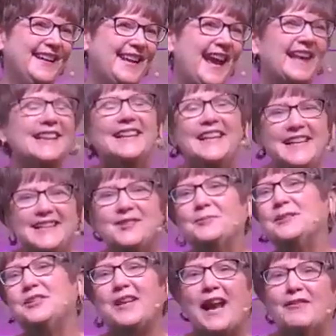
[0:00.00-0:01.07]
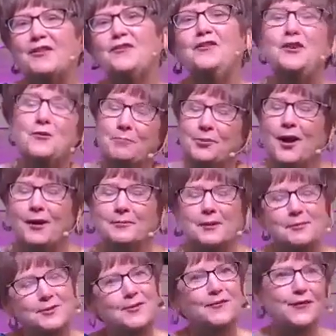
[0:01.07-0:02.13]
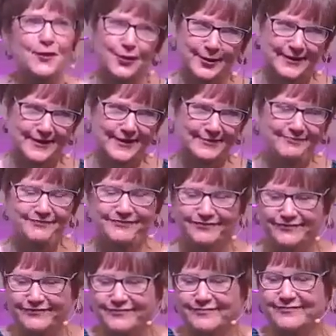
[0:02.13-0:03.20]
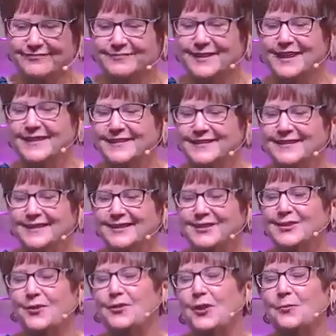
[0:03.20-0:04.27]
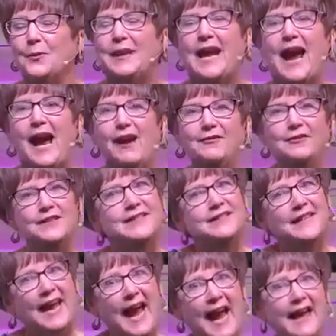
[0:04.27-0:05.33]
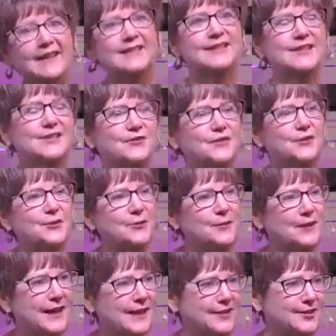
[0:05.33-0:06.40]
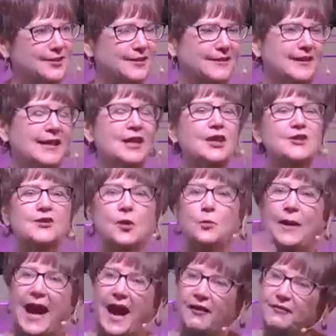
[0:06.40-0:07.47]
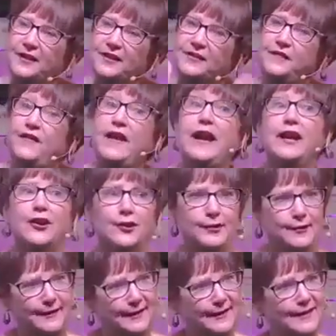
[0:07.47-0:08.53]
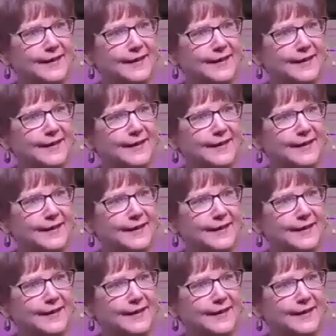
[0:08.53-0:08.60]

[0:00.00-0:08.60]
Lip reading: At least we should have a few problems first, so that we have this catalyst for creation. So we have this veil